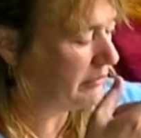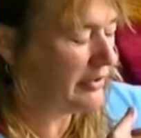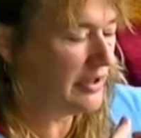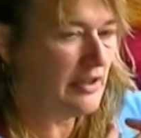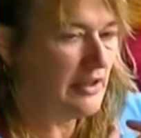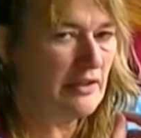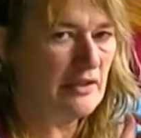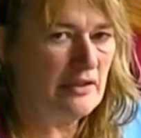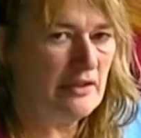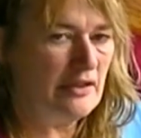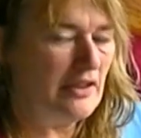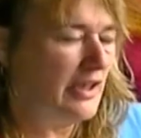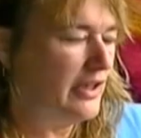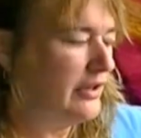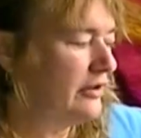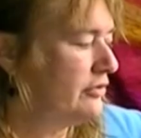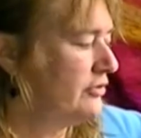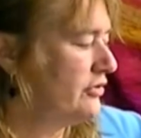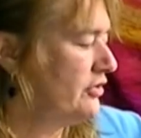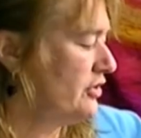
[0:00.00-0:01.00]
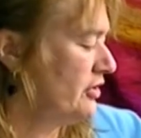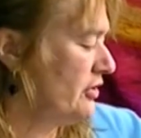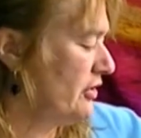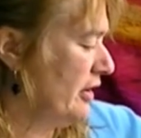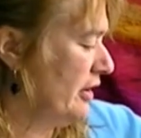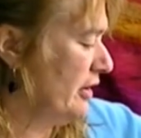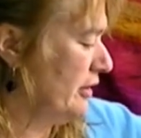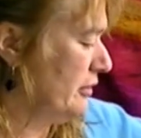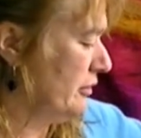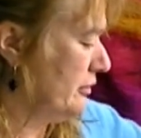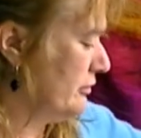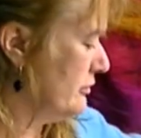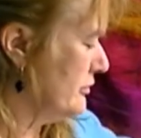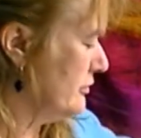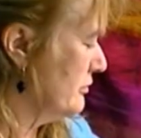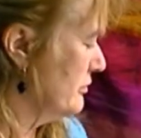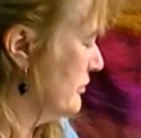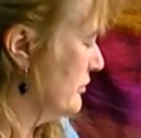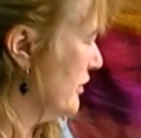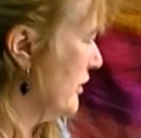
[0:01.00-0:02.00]
make it in the icon style
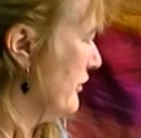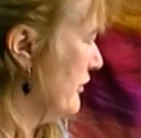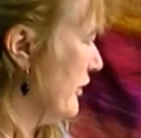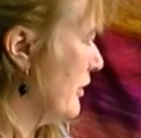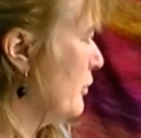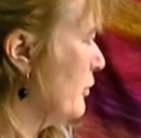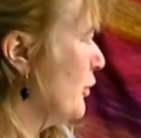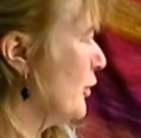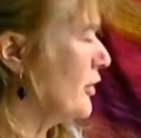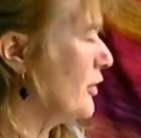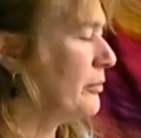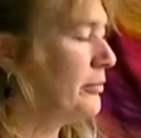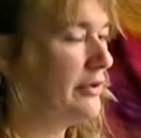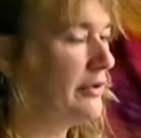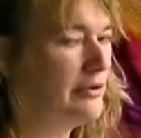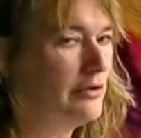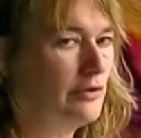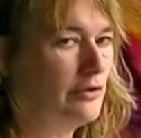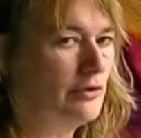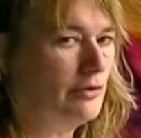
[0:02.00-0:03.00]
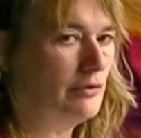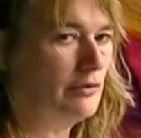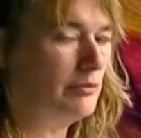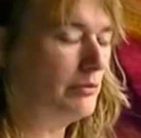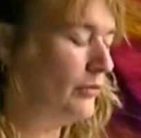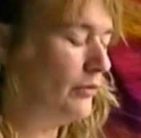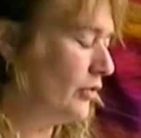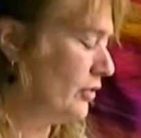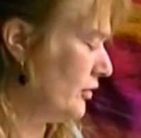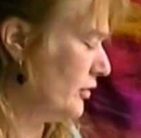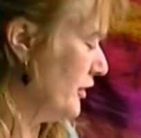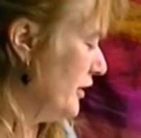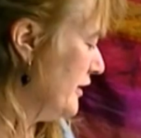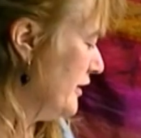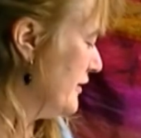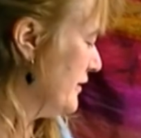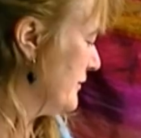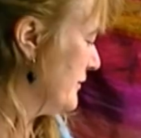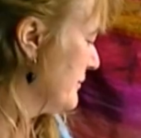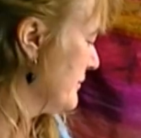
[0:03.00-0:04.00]
if I work a bit more on it.